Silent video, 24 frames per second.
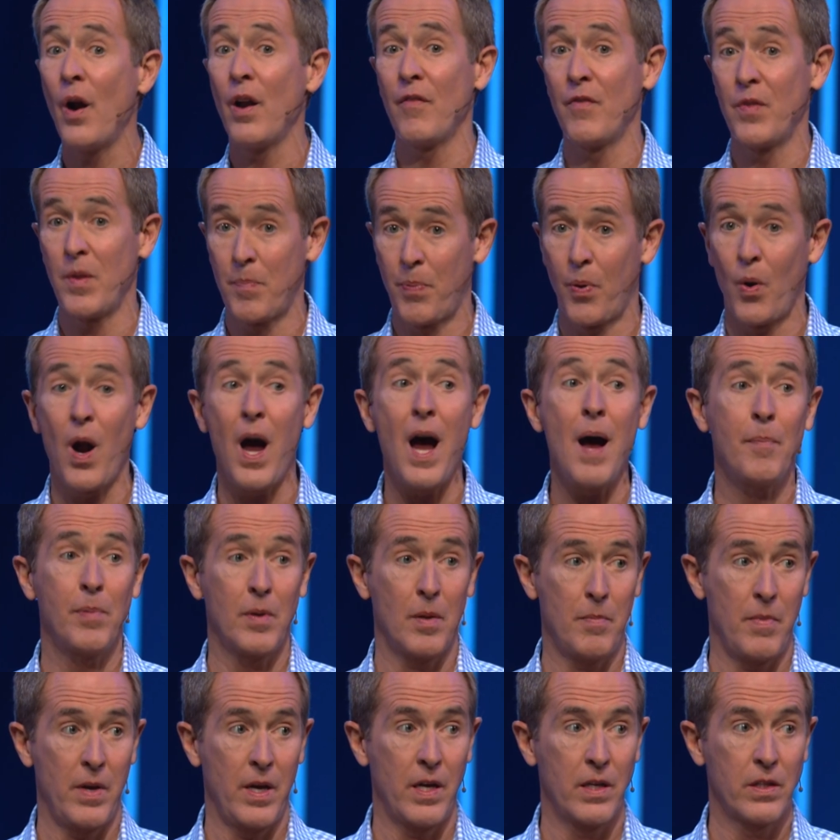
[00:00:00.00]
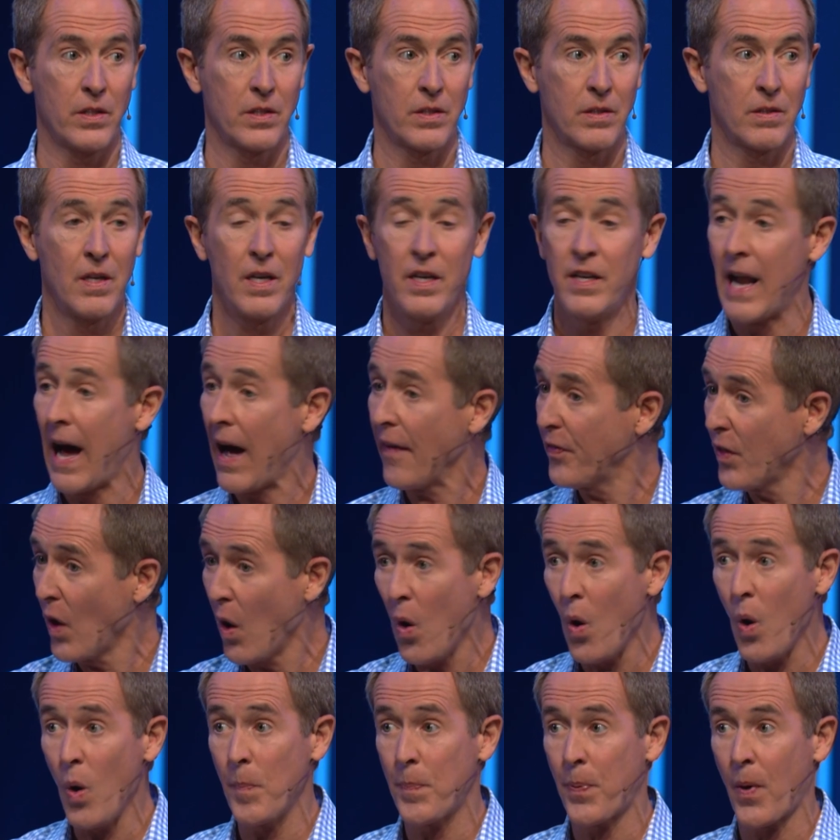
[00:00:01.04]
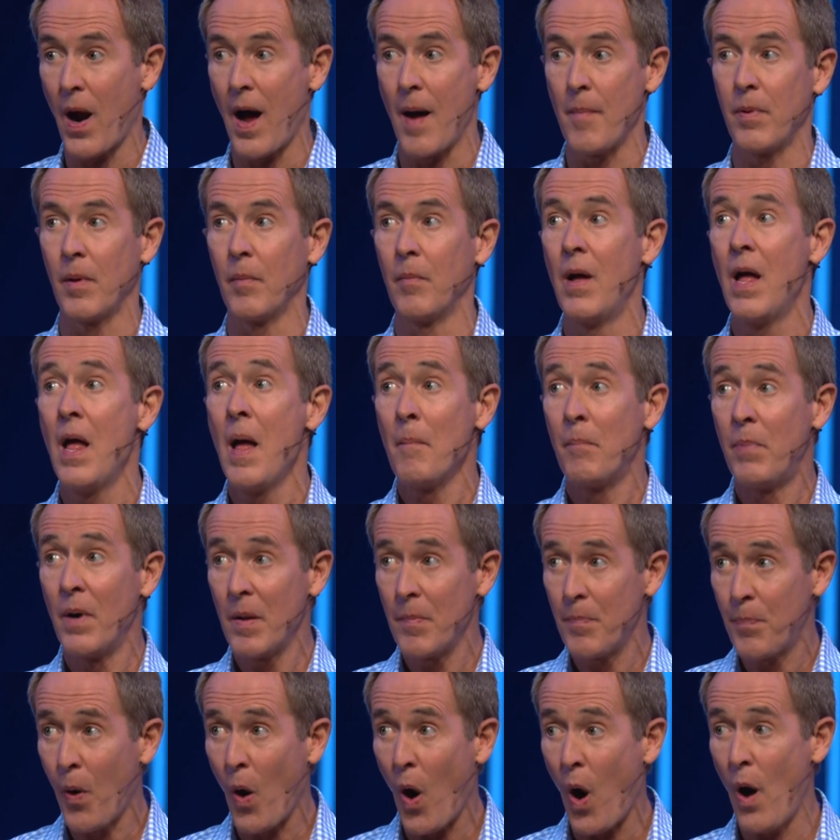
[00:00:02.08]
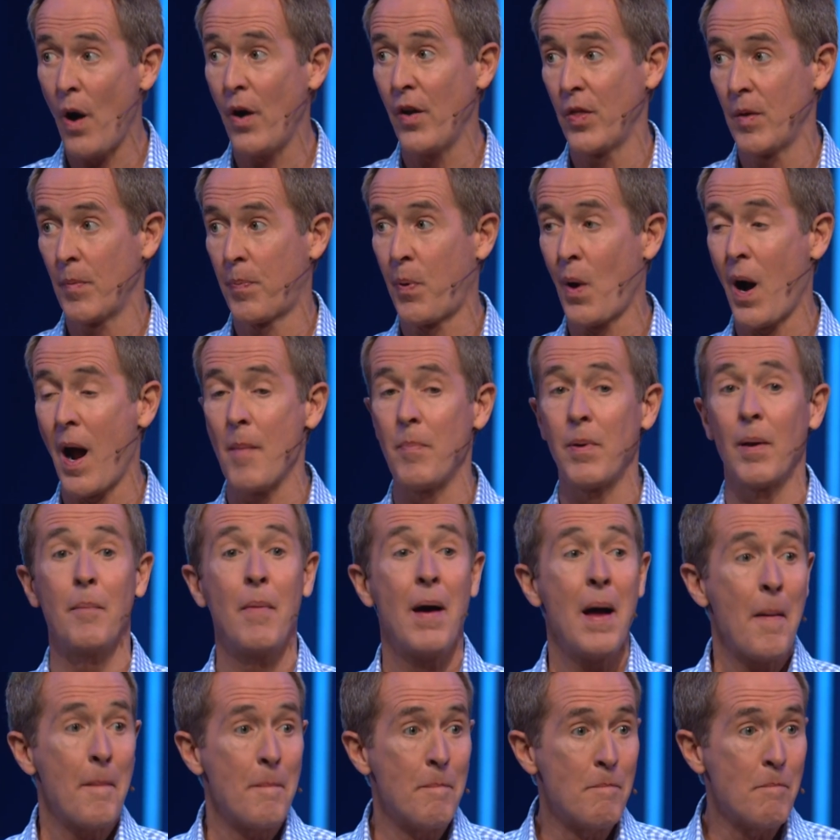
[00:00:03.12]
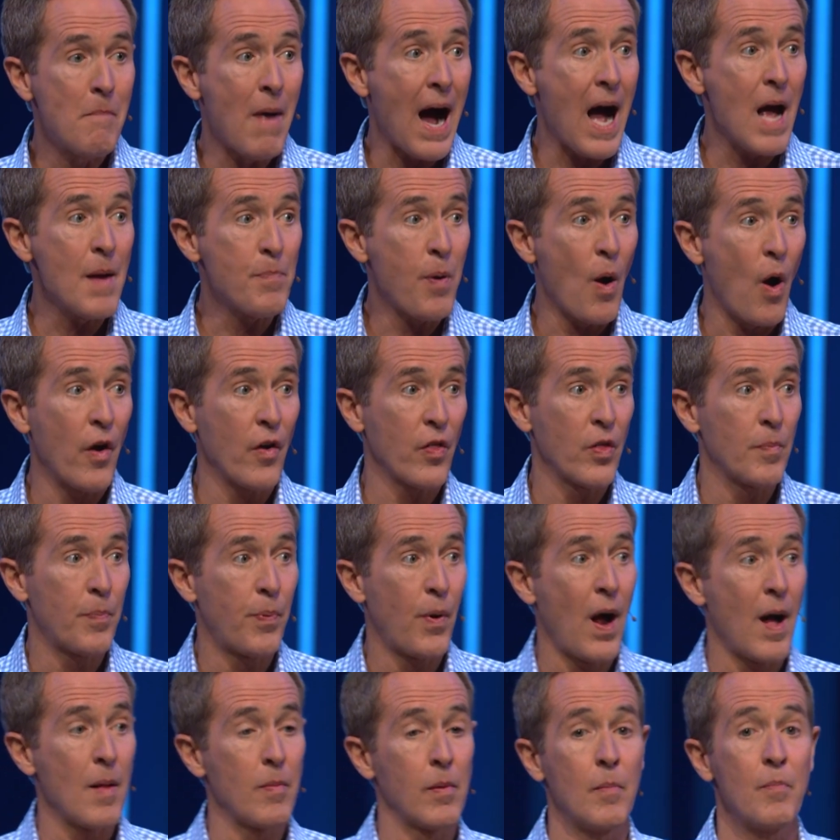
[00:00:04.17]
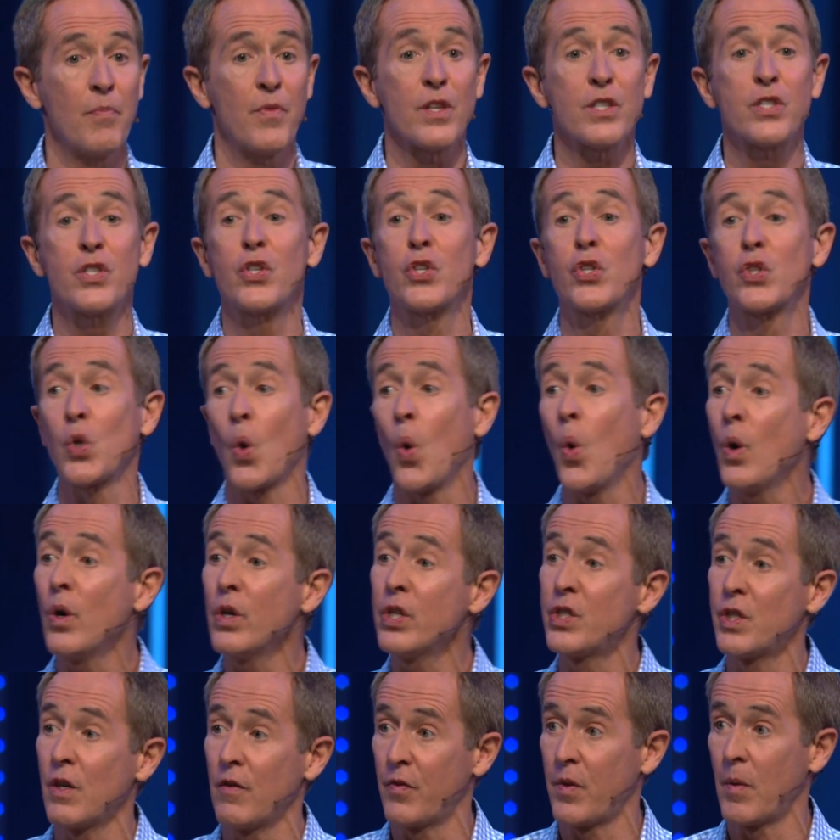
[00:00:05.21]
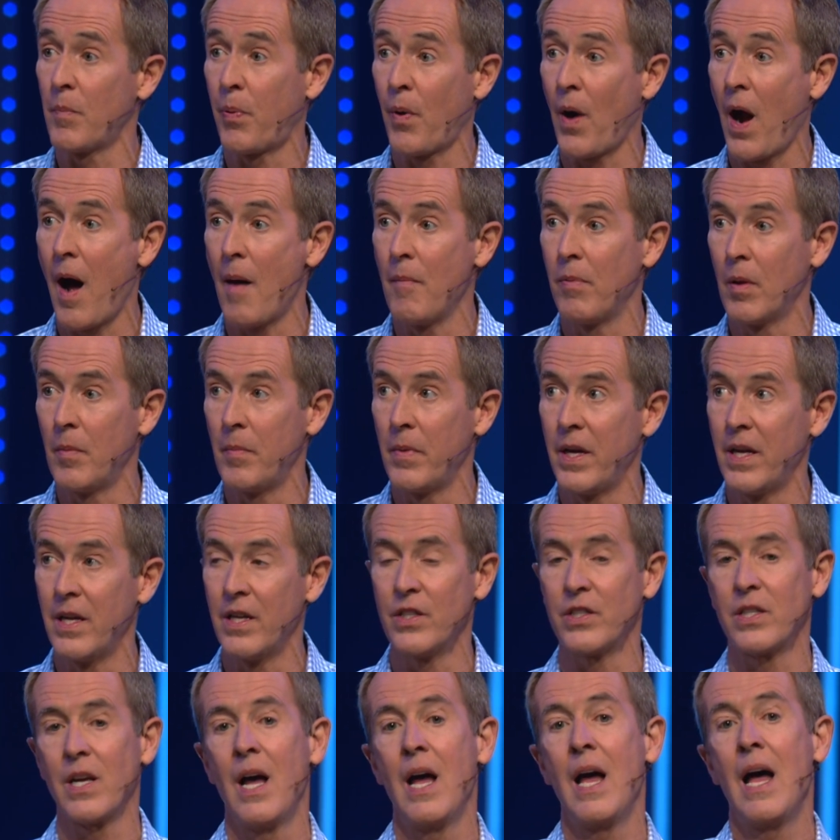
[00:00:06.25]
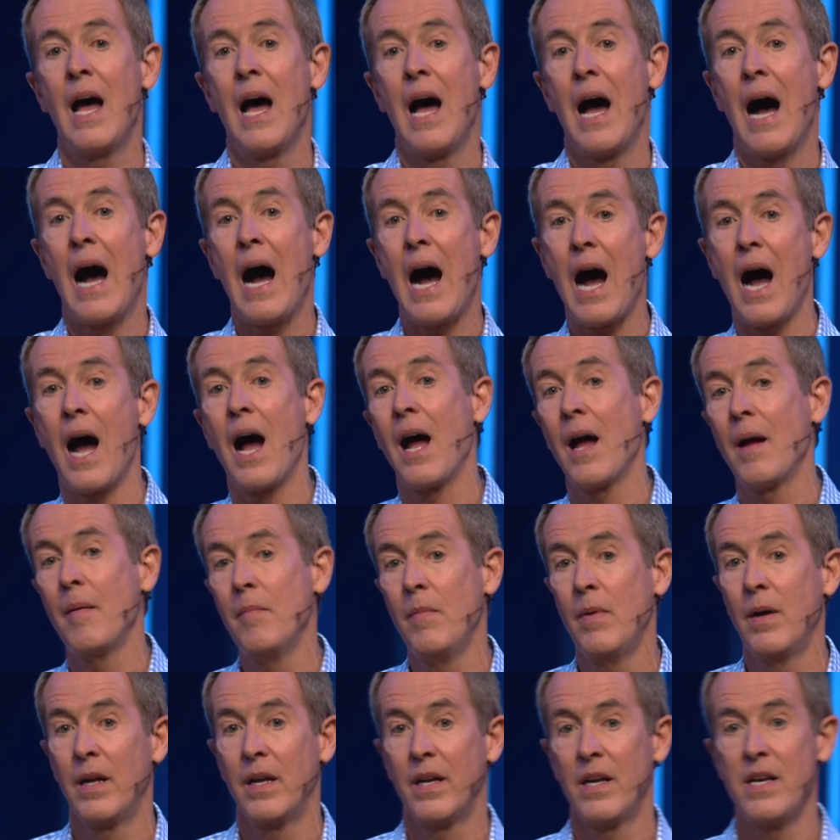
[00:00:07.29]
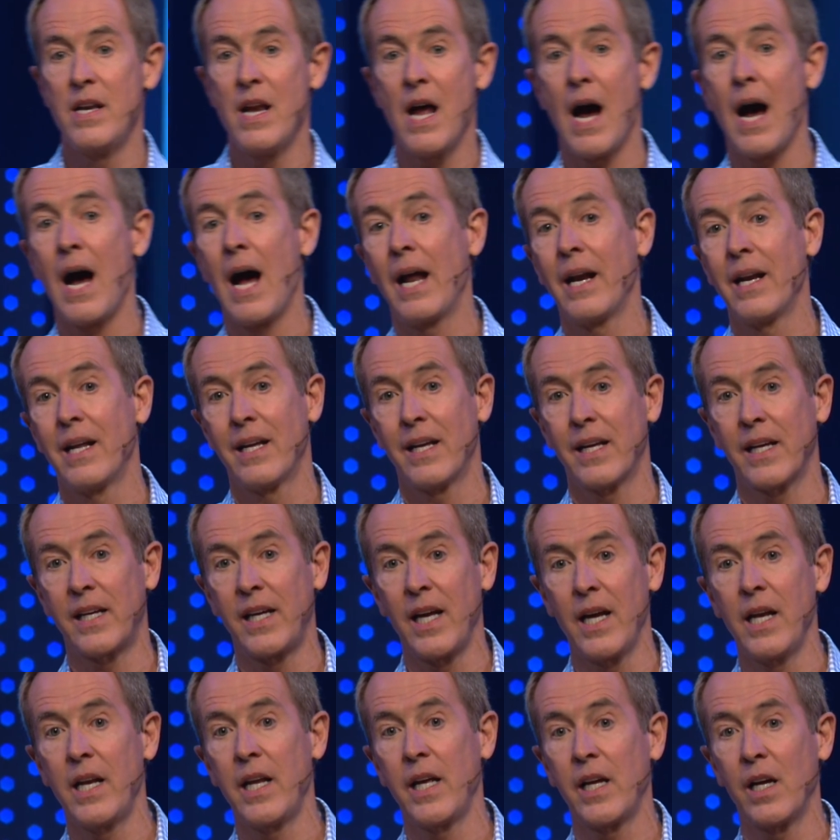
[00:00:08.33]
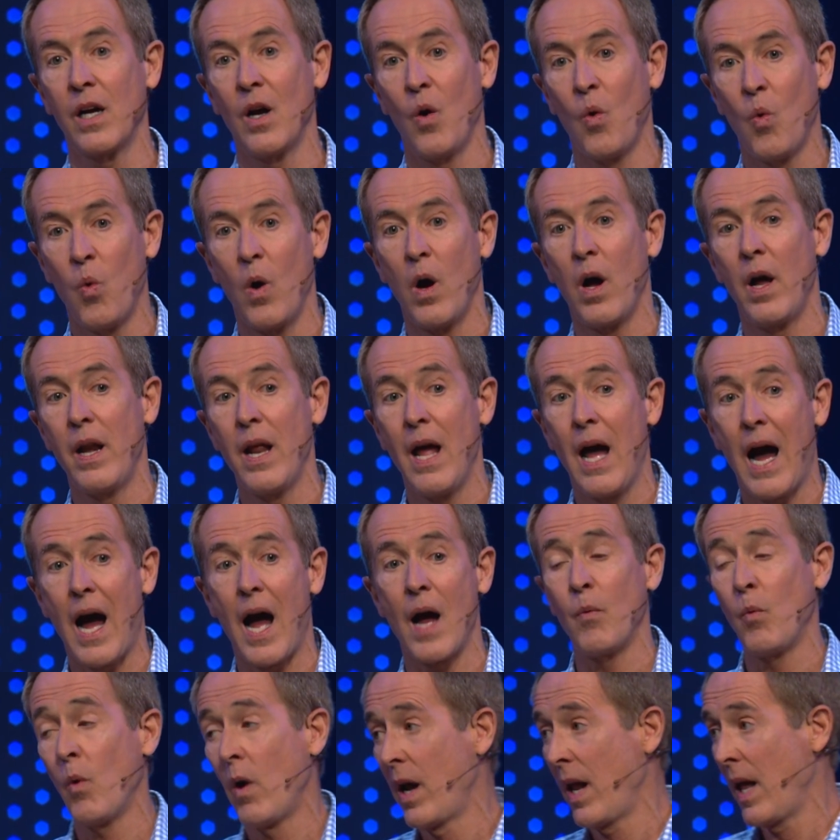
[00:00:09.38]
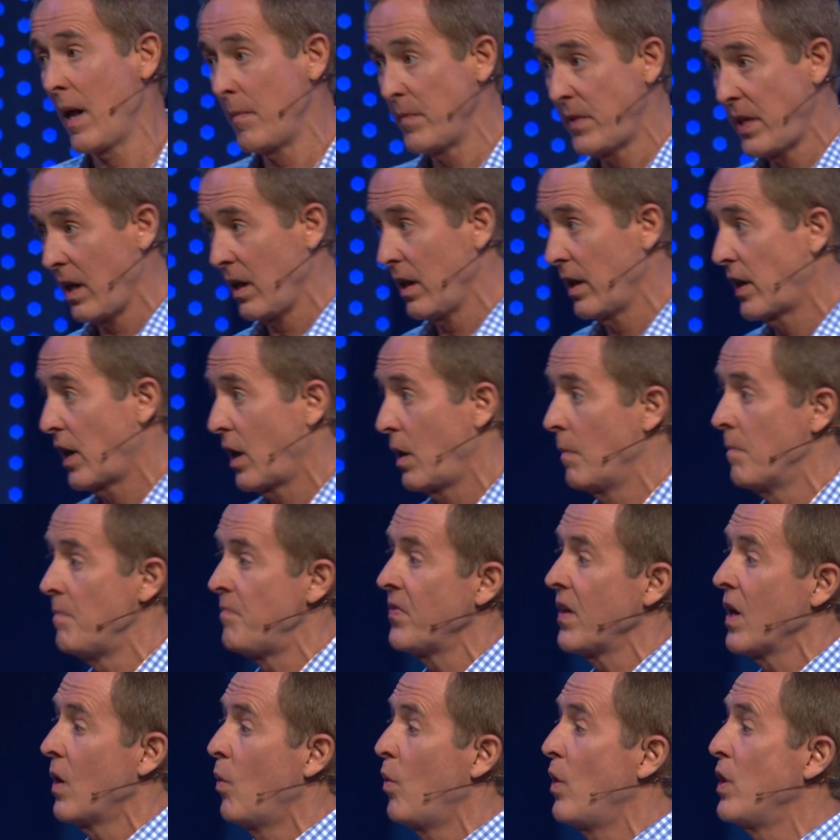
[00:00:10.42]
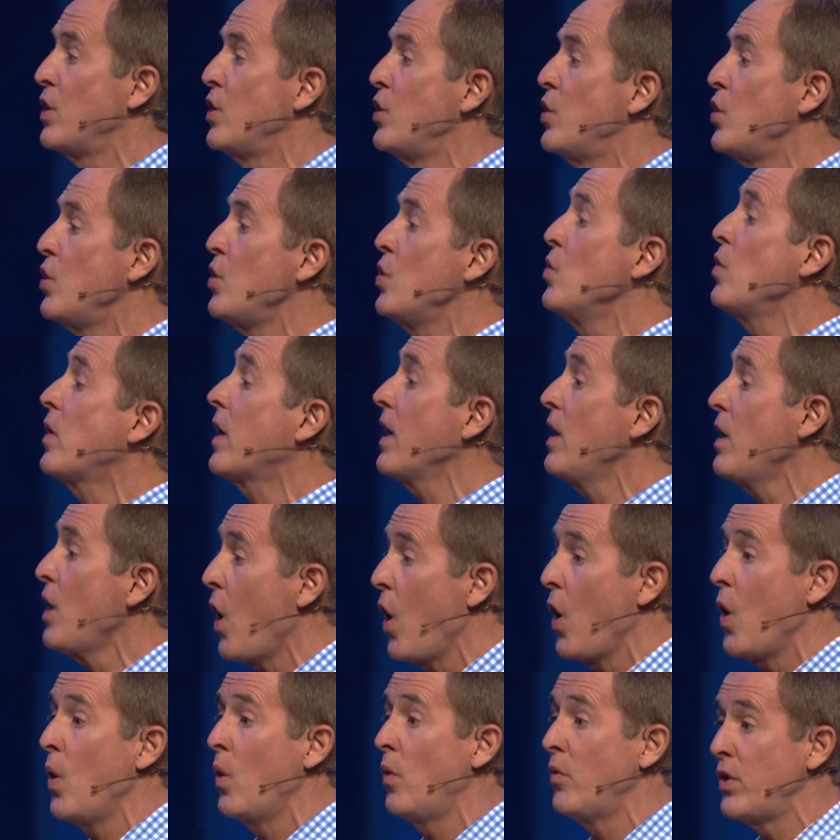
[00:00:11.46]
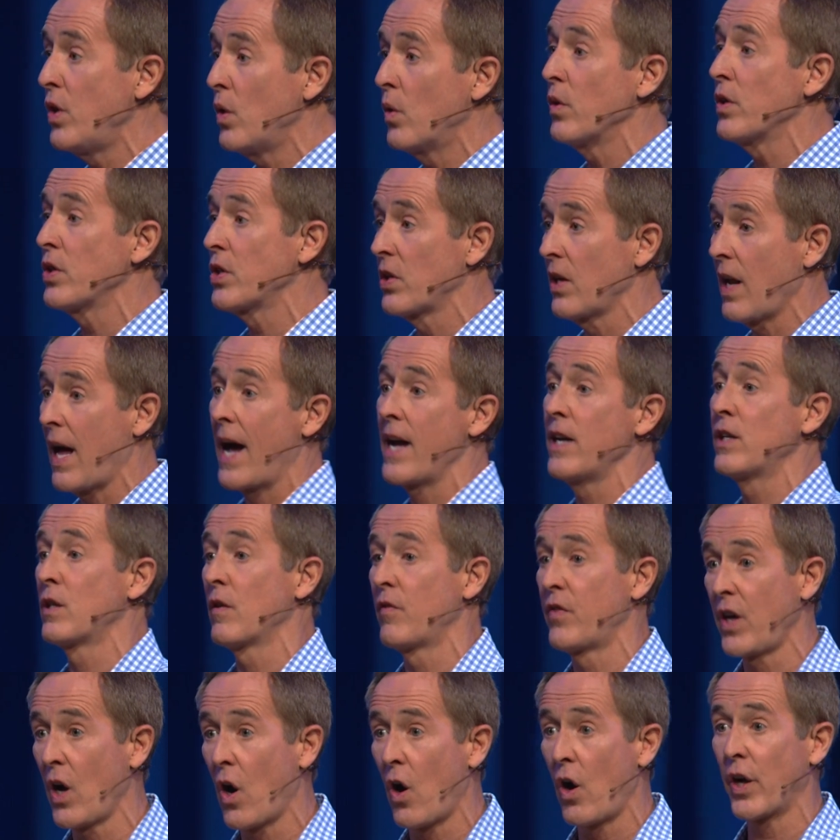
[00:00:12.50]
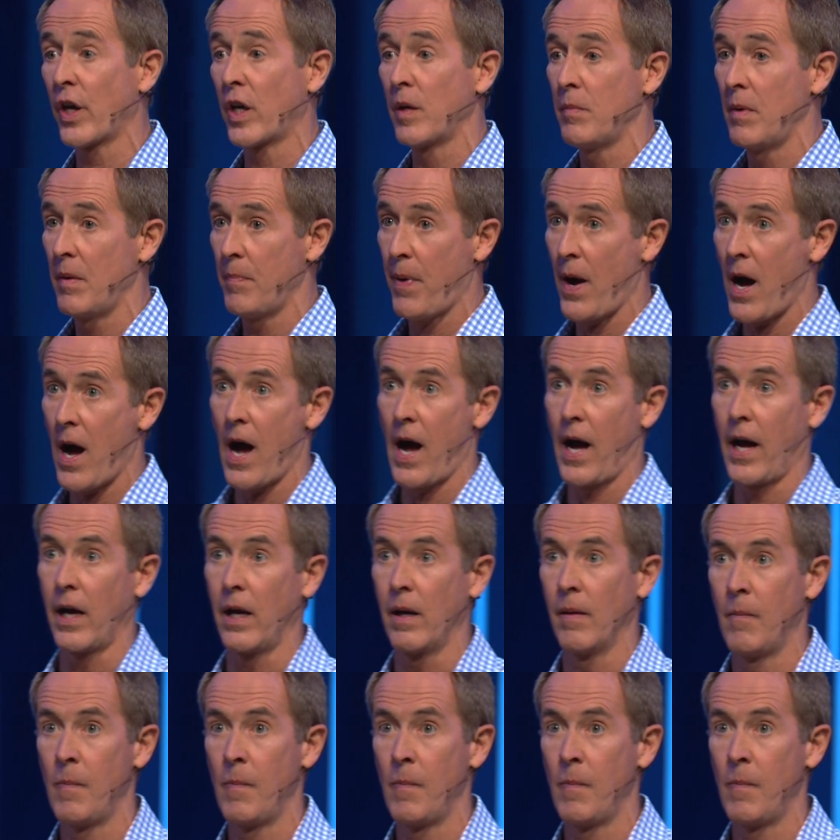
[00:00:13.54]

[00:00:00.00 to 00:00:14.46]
of the problem is, not the whole problem, but part of the problem, my part of the problem, the source of the problem is, I'm not getting what I want. And I'm telling you, when you can own your slice of the argument pie,